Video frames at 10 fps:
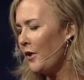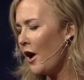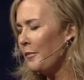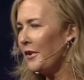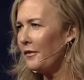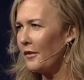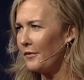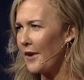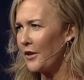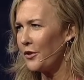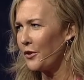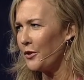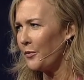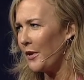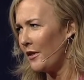common
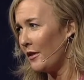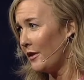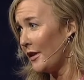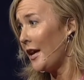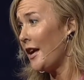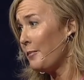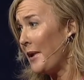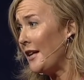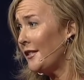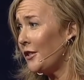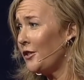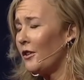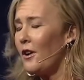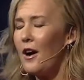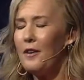factors with the campaigns that
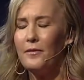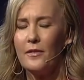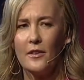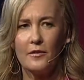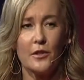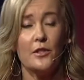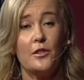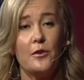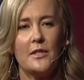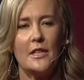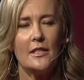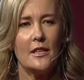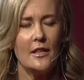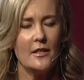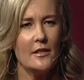took off versus those that
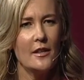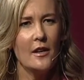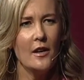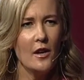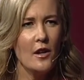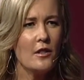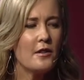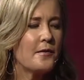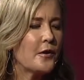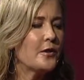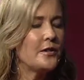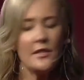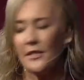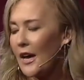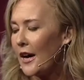didn't. The first
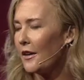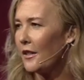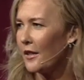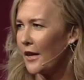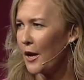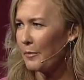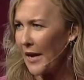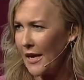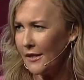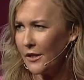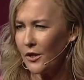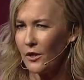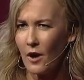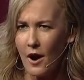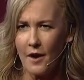is that the campaigns that
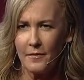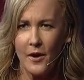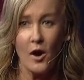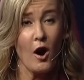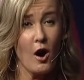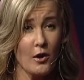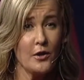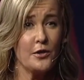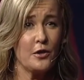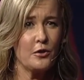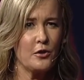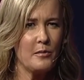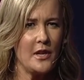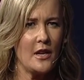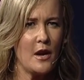took off harnessed social
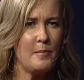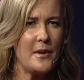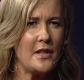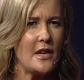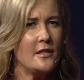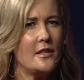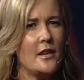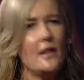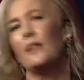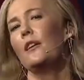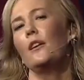media, but they did it